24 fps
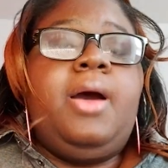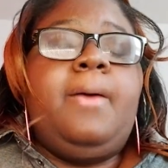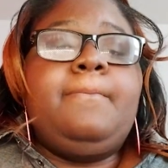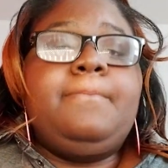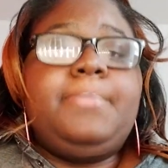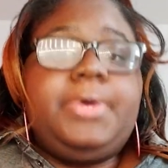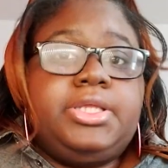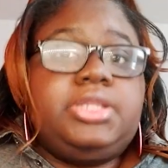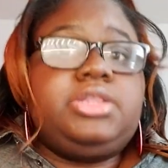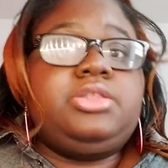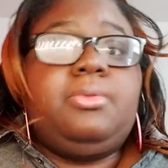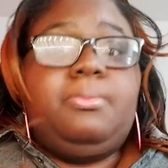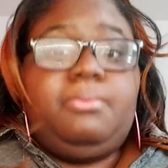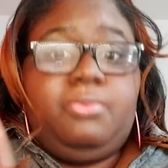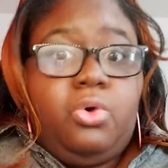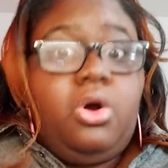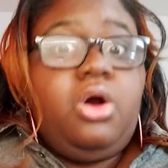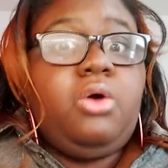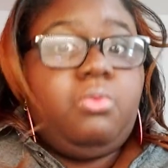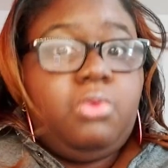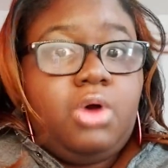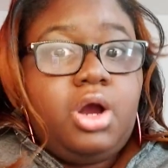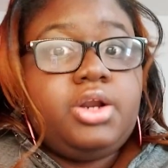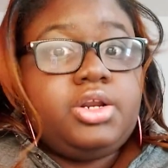But the
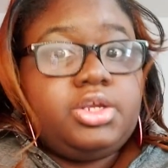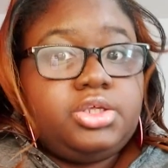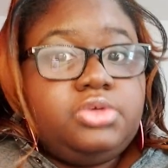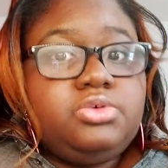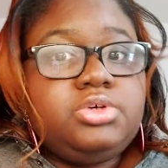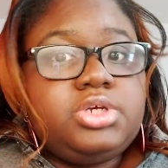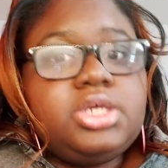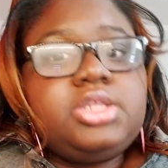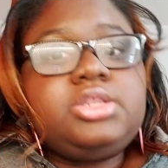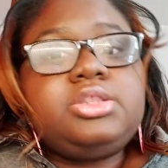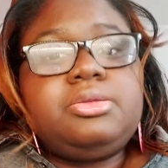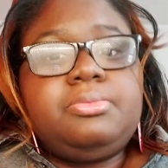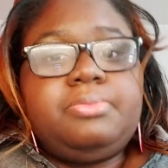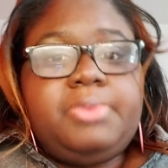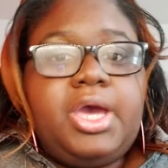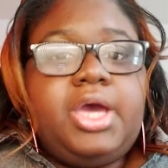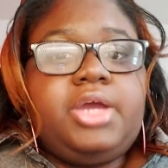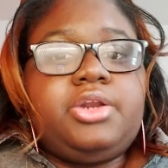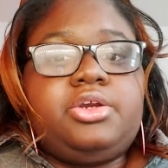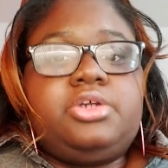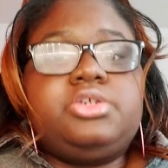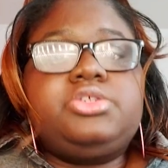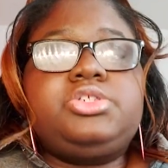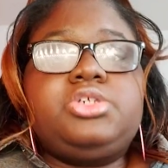more water you get, the
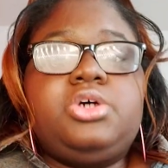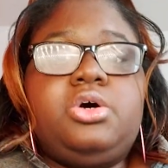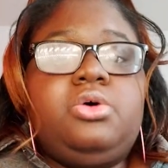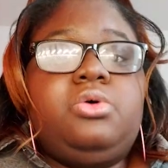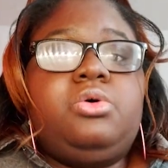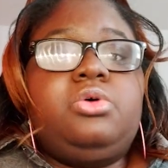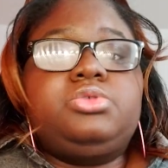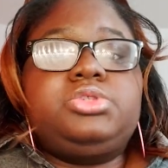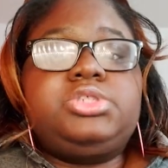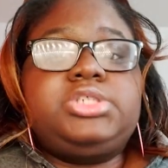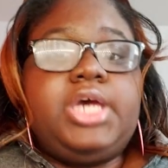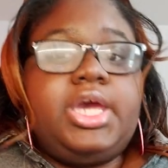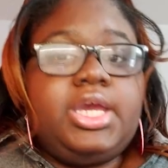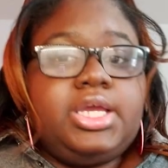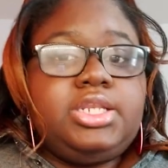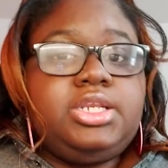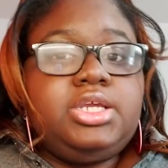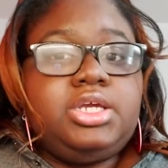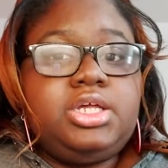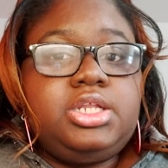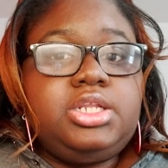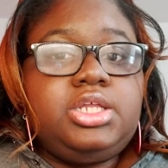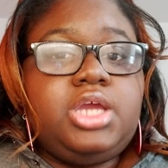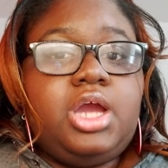better. So
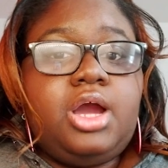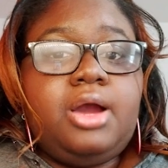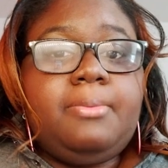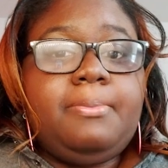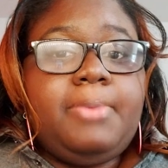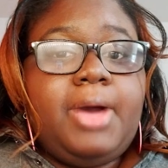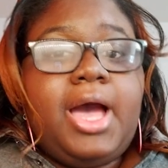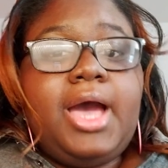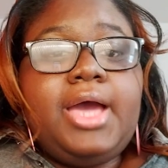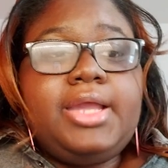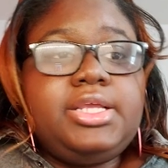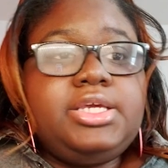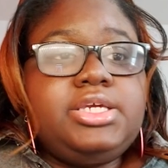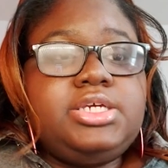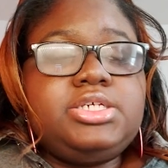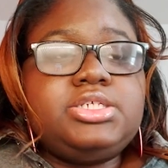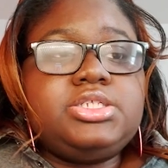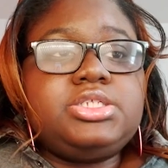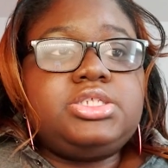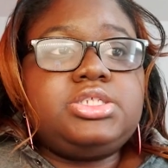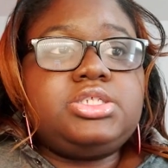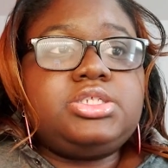technically, our body's